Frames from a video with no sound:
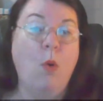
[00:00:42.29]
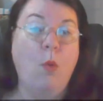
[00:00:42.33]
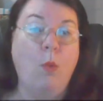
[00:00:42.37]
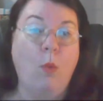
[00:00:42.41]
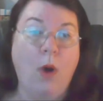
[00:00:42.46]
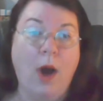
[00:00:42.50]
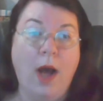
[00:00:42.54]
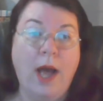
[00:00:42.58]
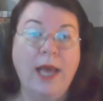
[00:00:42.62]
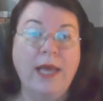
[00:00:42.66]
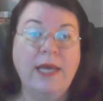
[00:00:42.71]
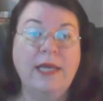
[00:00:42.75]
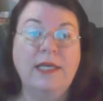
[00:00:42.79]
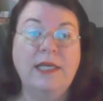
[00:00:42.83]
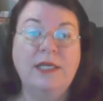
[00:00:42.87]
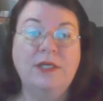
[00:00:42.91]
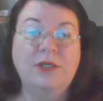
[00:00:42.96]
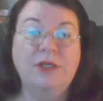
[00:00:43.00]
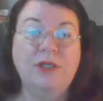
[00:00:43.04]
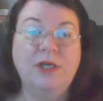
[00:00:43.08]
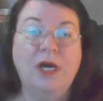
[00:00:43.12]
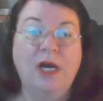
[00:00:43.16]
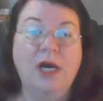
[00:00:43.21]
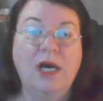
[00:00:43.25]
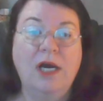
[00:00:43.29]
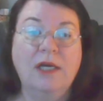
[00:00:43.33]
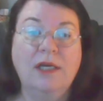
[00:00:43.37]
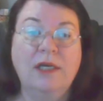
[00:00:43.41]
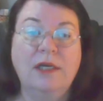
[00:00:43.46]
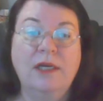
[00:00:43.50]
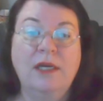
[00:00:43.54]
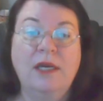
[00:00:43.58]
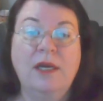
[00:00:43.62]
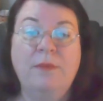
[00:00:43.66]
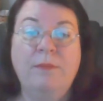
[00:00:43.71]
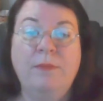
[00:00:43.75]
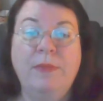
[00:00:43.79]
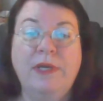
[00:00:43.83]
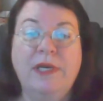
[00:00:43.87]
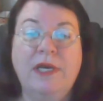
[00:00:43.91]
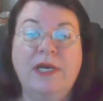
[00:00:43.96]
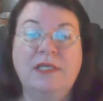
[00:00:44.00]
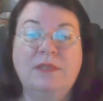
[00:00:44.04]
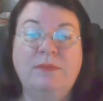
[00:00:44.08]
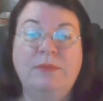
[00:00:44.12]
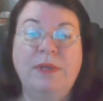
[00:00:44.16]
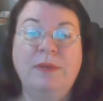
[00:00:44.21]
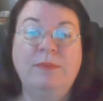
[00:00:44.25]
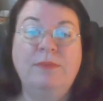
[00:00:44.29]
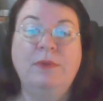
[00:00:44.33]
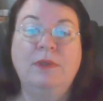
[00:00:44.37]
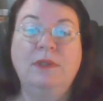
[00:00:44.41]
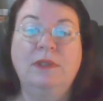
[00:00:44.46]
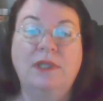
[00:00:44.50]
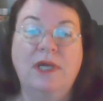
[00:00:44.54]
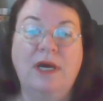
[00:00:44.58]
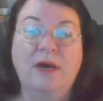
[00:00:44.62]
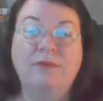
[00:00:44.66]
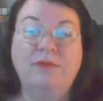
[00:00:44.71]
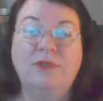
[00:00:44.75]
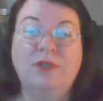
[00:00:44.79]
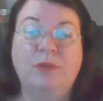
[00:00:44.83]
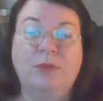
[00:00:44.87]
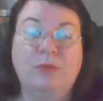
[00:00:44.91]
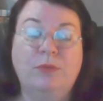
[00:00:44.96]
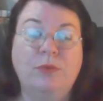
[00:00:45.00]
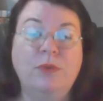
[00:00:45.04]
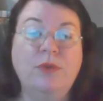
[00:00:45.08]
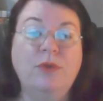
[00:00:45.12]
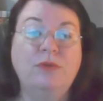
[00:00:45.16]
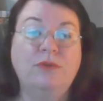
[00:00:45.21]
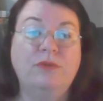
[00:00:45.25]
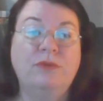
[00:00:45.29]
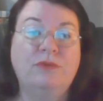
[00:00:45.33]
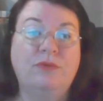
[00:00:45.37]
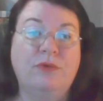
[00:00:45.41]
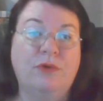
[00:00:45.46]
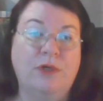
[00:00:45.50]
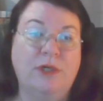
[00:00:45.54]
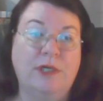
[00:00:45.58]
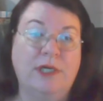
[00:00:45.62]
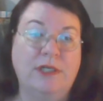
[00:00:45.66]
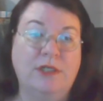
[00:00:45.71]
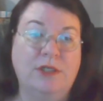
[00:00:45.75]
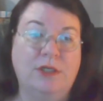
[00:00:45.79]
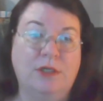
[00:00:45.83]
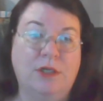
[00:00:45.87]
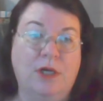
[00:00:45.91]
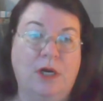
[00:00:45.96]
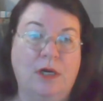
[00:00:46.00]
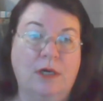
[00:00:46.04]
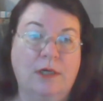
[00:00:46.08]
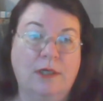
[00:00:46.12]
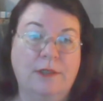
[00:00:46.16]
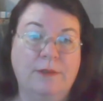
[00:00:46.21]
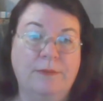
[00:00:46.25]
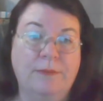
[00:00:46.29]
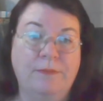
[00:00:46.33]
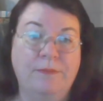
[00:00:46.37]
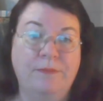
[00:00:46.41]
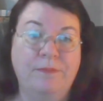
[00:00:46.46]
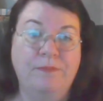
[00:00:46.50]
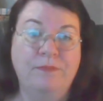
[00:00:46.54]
Why an underdog? Because people love to root for an underdog.